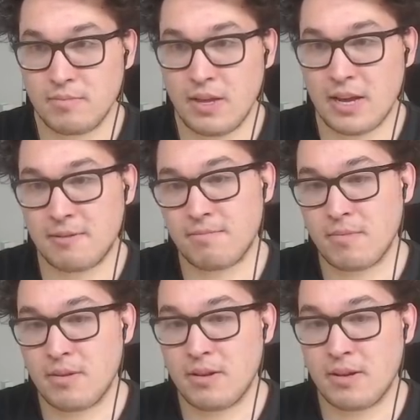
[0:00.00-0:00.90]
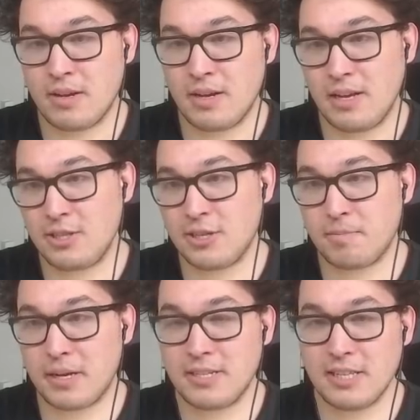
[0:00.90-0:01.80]
Yeah. He
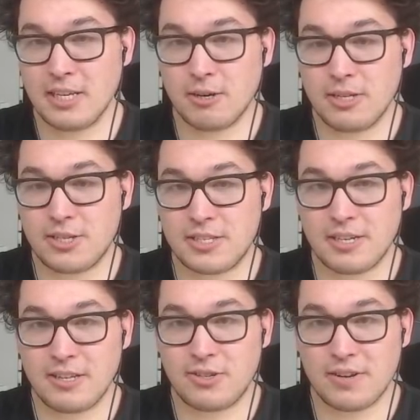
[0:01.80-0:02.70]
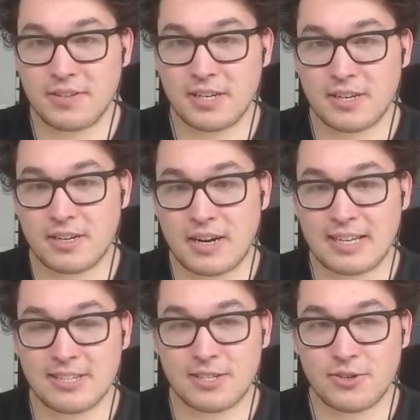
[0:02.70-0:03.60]
should basically always just kill the Draven here. I
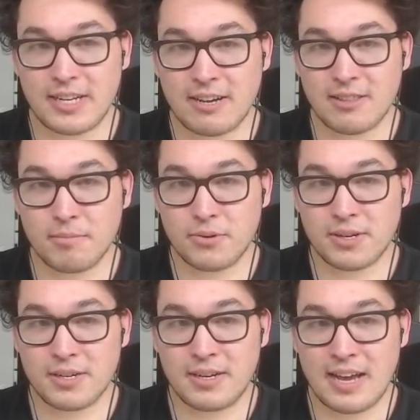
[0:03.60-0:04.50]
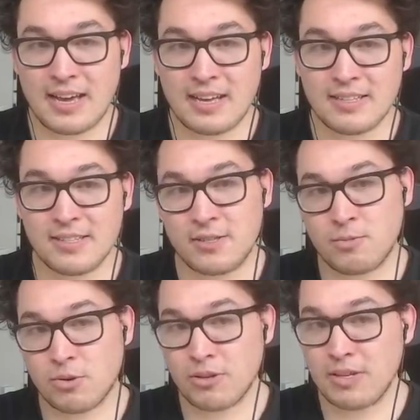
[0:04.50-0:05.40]
can just trade down the board, and
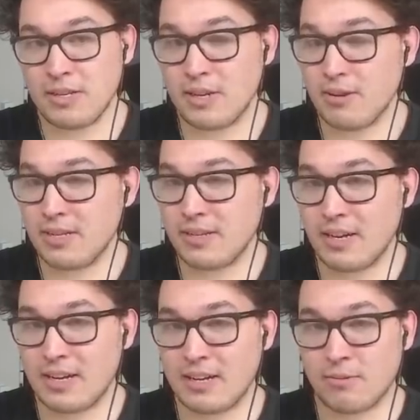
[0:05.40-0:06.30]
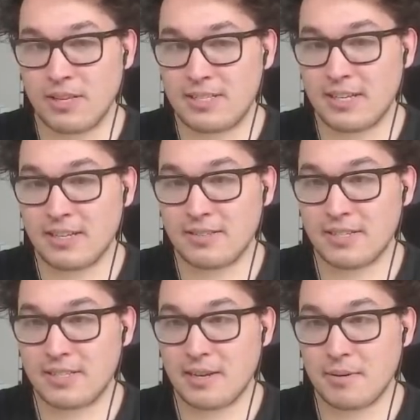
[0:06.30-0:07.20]
we're only going... we're only taking
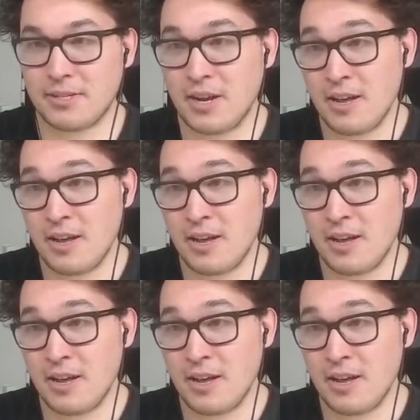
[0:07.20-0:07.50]
6 damage.